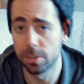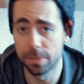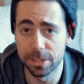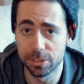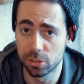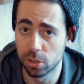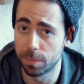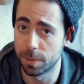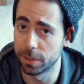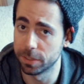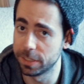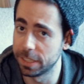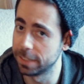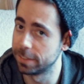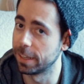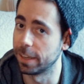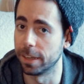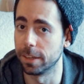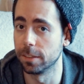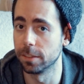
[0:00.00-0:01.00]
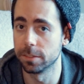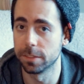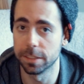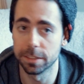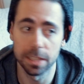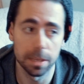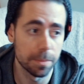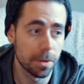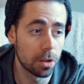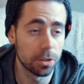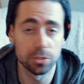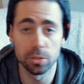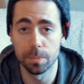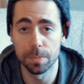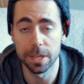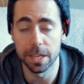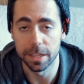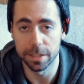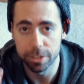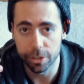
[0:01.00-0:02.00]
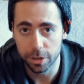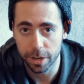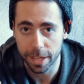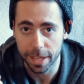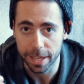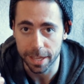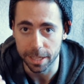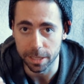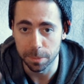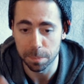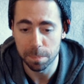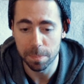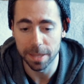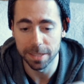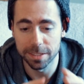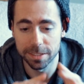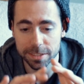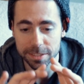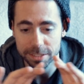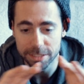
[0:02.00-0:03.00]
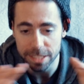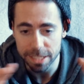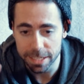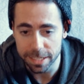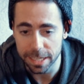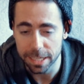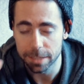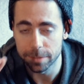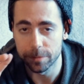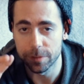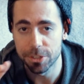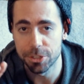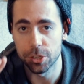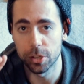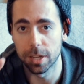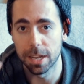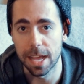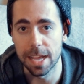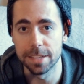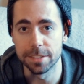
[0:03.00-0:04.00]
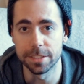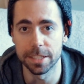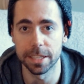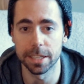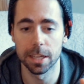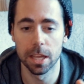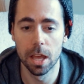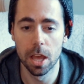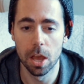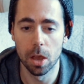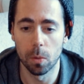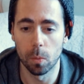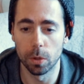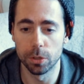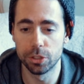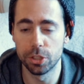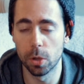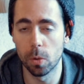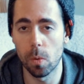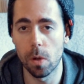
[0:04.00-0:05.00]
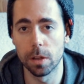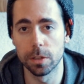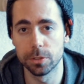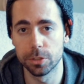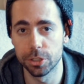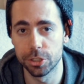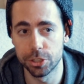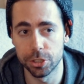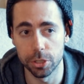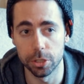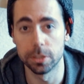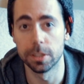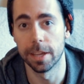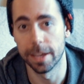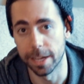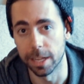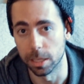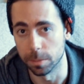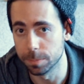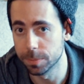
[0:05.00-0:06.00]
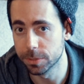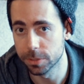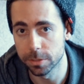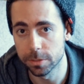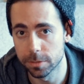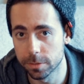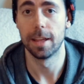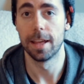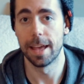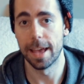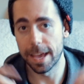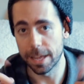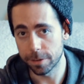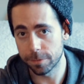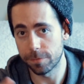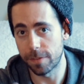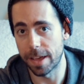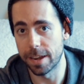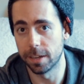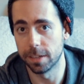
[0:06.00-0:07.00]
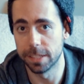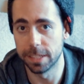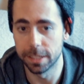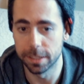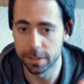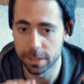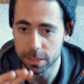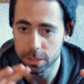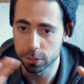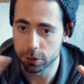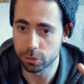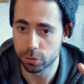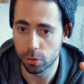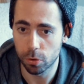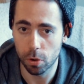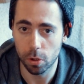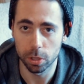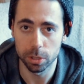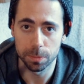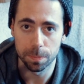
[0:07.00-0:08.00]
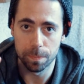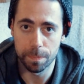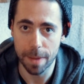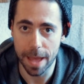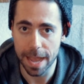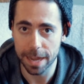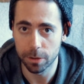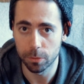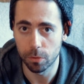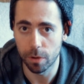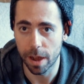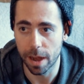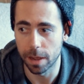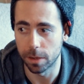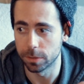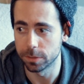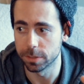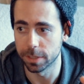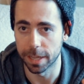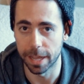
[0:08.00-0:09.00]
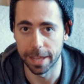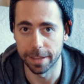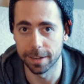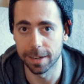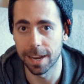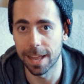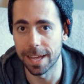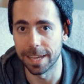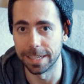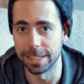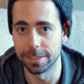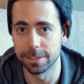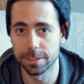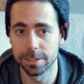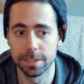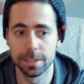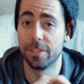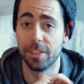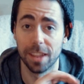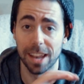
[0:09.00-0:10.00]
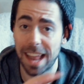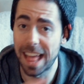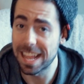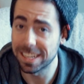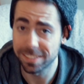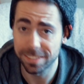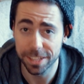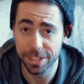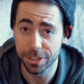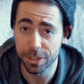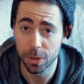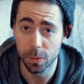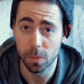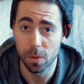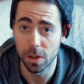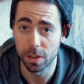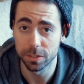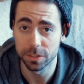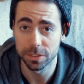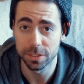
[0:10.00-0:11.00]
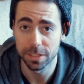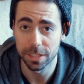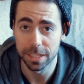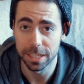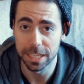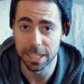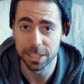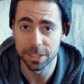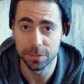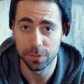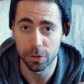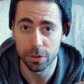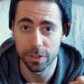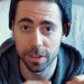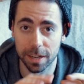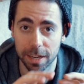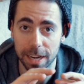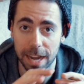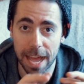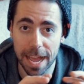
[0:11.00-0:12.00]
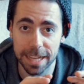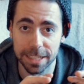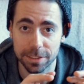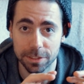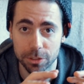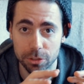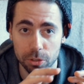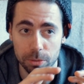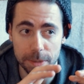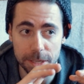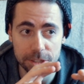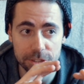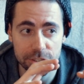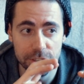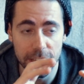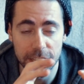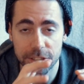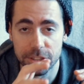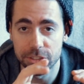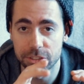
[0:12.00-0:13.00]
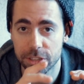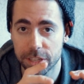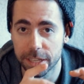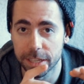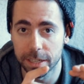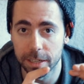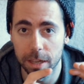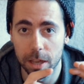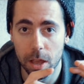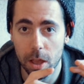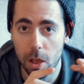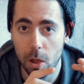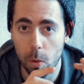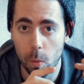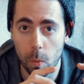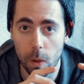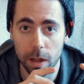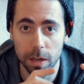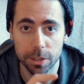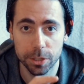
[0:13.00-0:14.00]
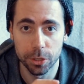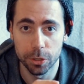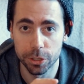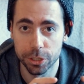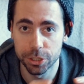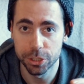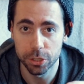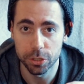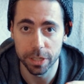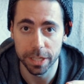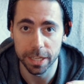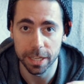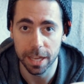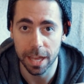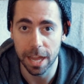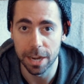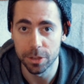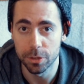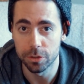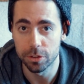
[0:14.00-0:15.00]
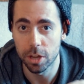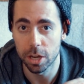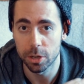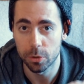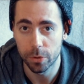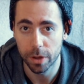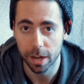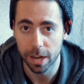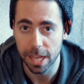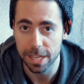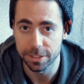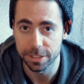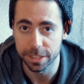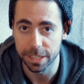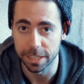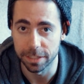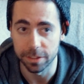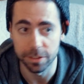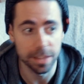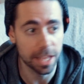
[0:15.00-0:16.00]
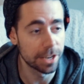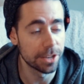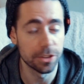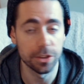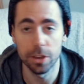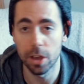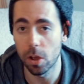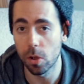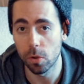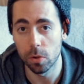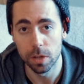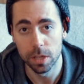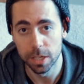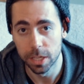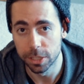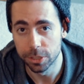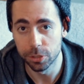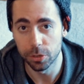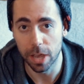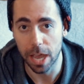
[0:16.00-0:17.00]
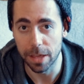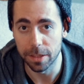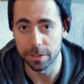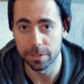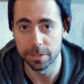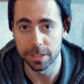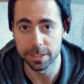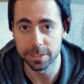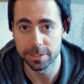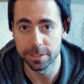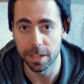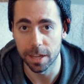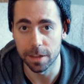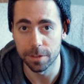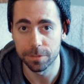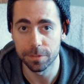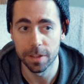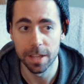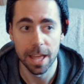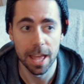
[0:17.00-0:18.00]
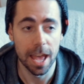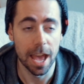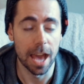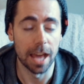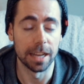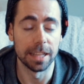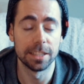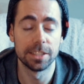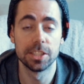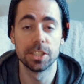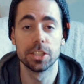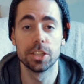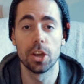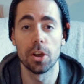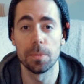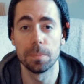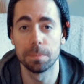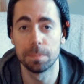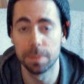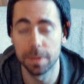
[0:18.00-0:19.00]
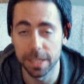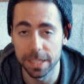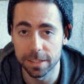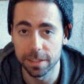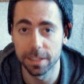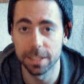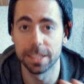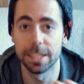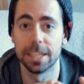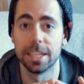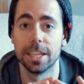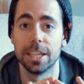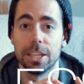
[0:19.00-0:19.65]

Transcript: be super detailed, it can also be in your head, but seeing it, visualizing what you want to shoot helps. And finally, the controlled background and light. The last thing you want is for the light to be changing while you're shooting and you're not realizing it. Then you go to edit this stuff and it's completely